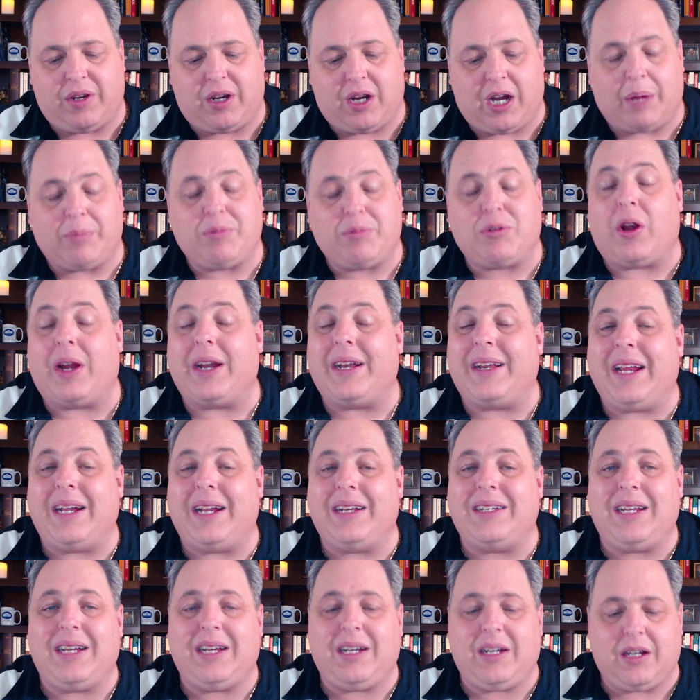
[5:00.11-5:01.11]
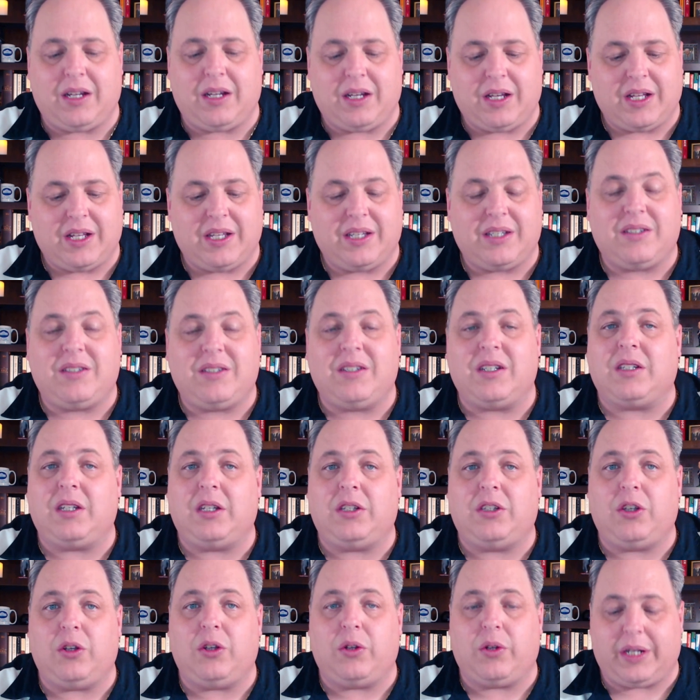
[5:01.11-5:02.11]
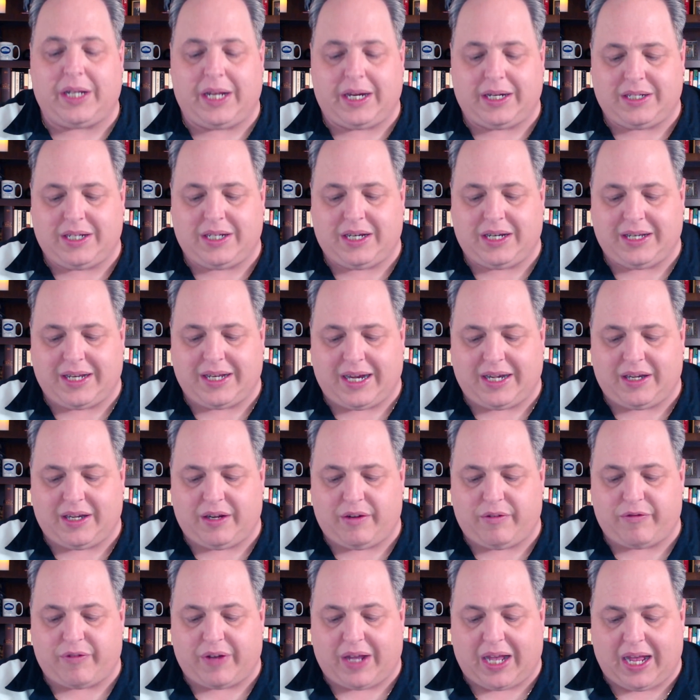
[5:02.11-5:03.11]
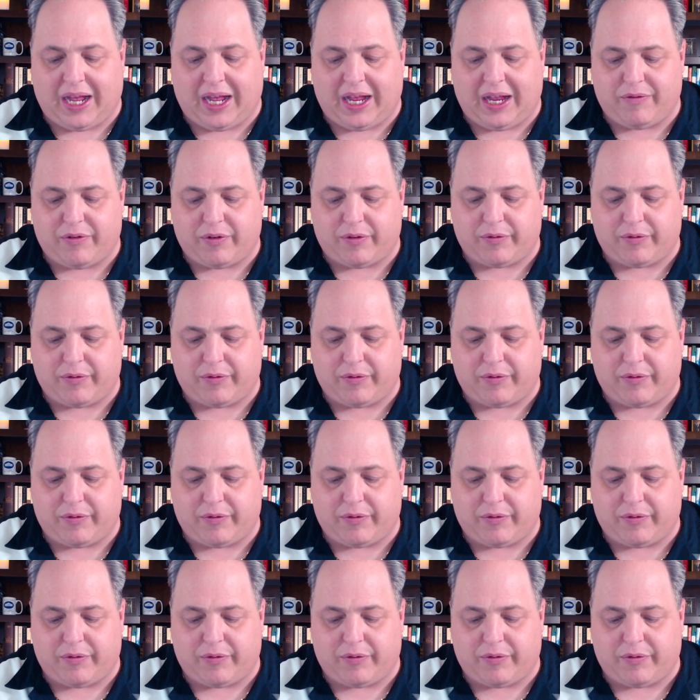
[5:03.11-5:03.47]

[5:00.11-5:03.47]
I'm sorry, 1962 to 1995